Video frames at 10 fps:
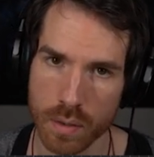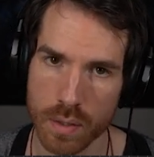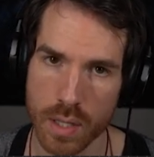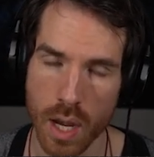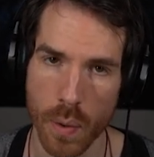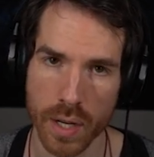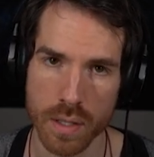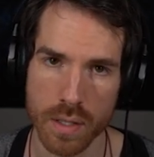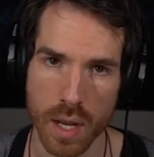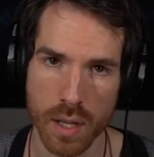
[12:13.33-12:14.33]
See how I
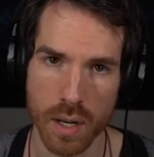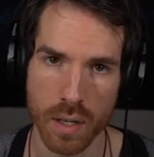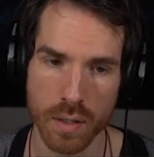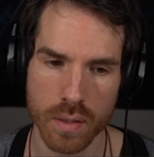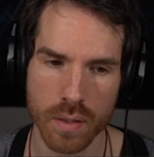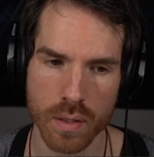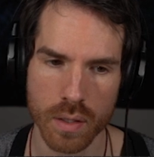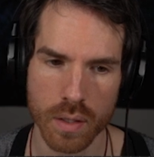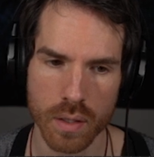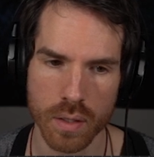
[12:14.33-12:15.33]
can stay there?
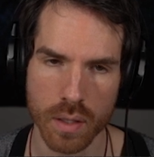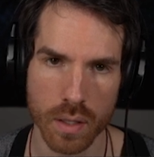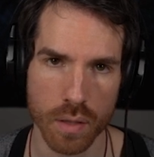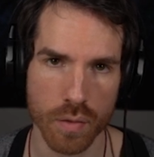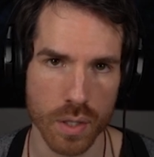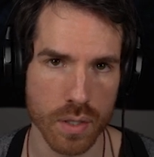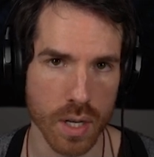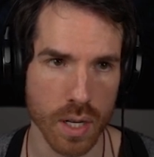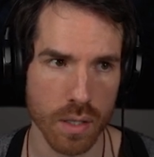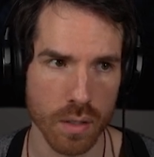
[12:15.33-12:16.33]
And it feels
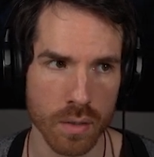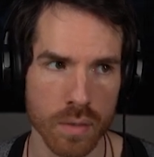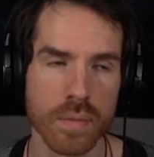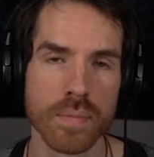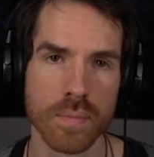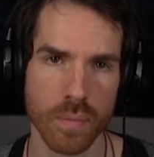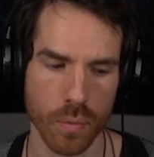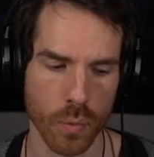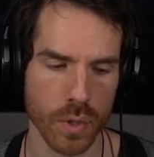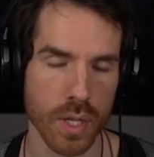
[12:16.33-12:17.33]
done.
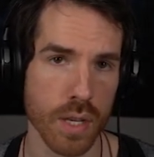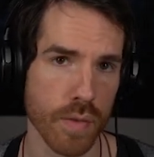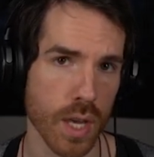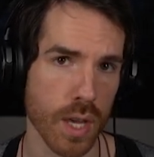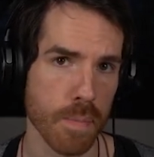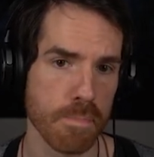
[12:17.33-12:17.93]
We're in the key of A.